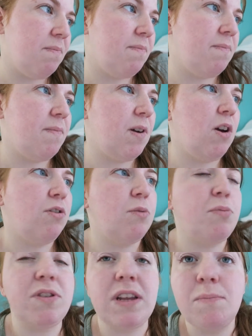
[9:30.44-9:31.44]

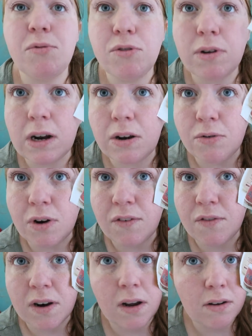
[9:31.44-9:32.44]
100% pure
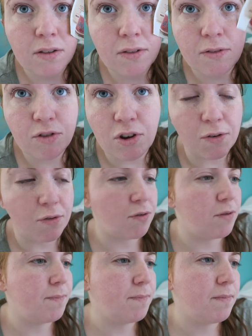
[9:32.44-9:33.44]
aloe vera stuff.
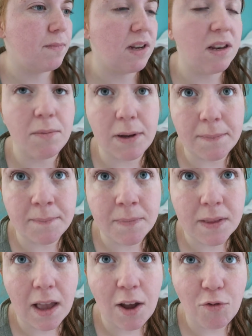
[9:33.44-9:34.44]
Anyway,
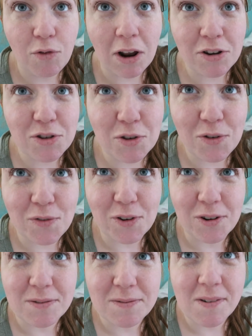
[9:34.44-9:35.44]
round
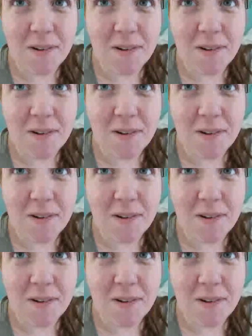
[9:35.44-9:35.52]
over.